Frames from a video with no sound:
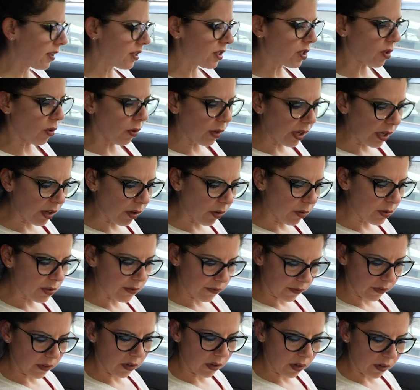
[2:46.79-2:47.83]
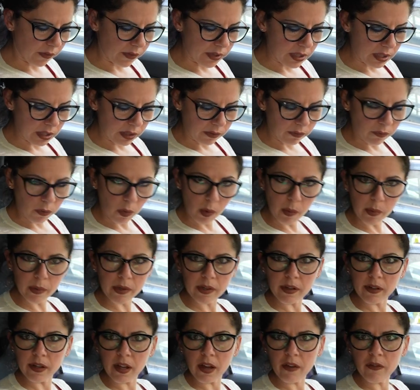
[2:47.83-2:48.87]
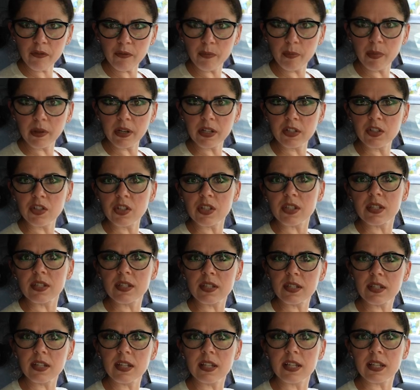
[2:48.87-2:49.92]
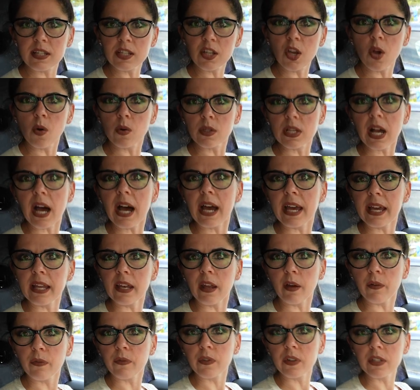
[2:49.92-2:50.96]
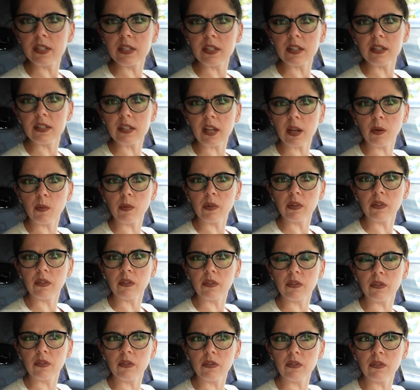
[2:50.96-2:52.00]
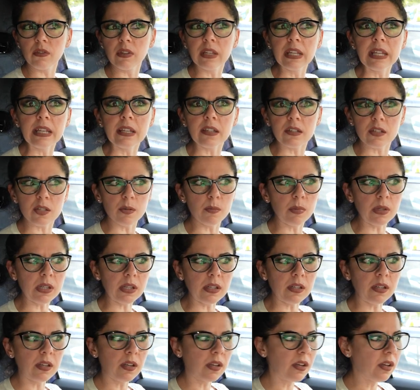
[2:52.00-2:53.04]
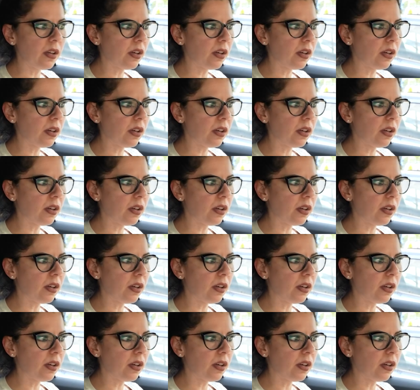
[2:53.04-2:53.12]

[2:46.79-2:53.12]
So it goes obviously forward enough, but it doesn't go as high enough as I would need it to be.